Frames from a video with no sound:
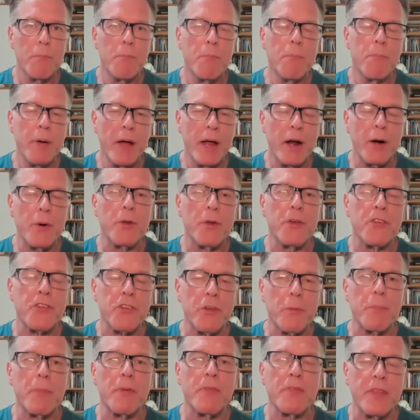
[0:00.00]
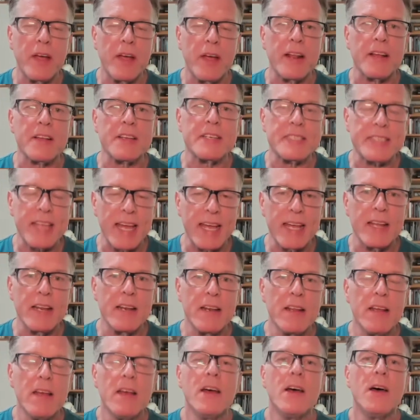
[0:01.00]
parasympathetic
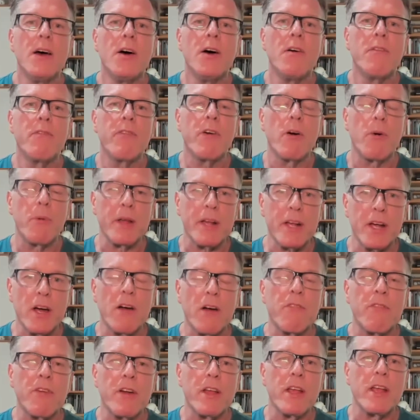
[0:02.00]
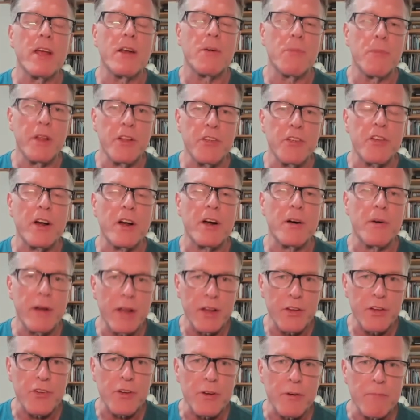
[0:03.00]
state for recovery and
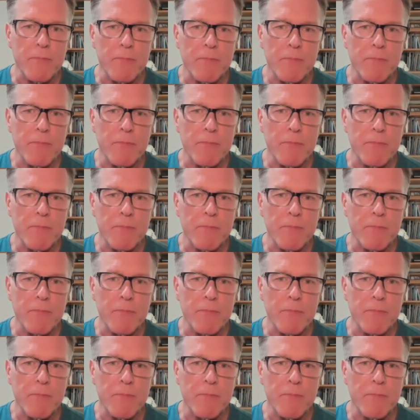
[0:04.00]
regeneration.